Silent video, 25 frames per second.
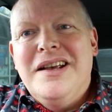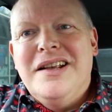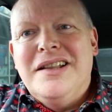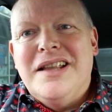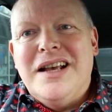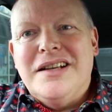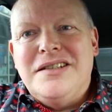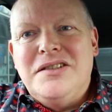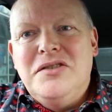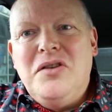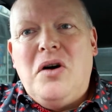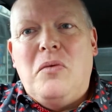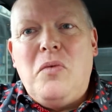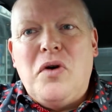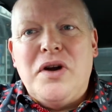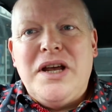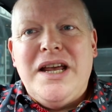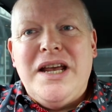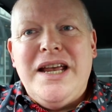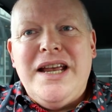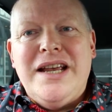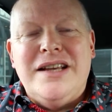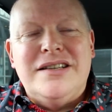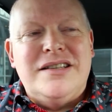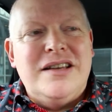That's not what
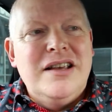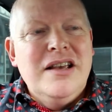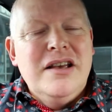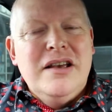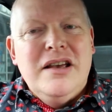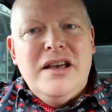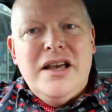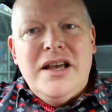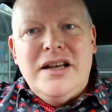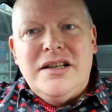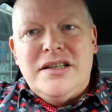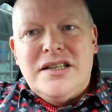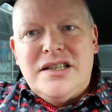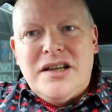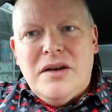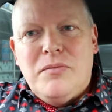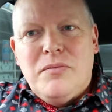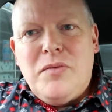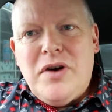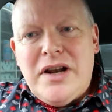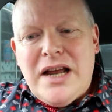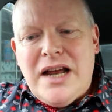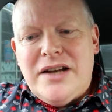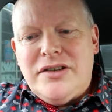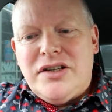it is. It's
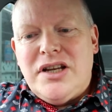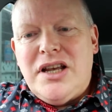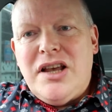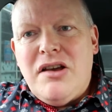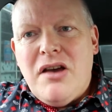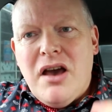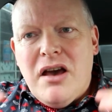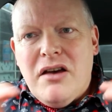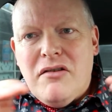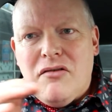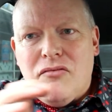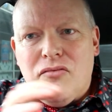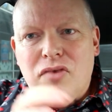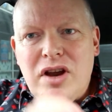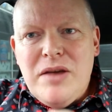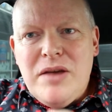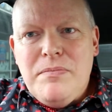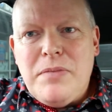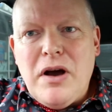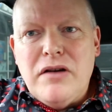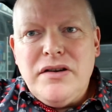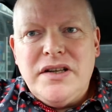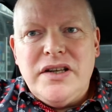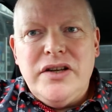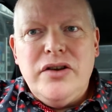someone actually
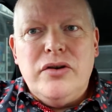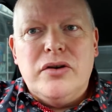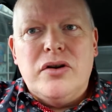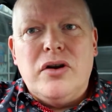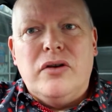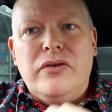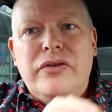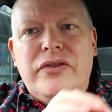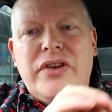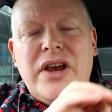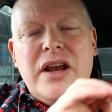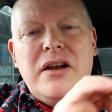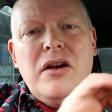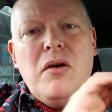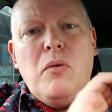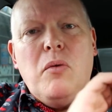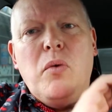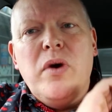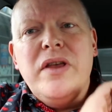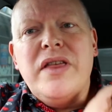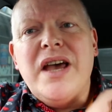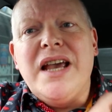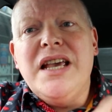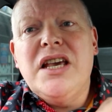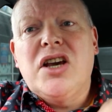reposting your content
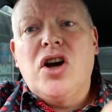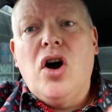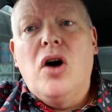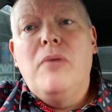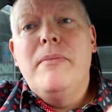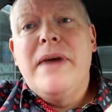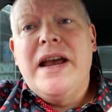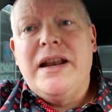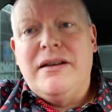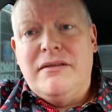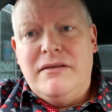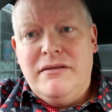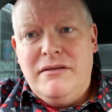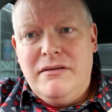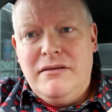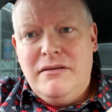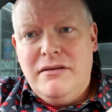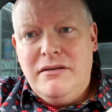with a comment.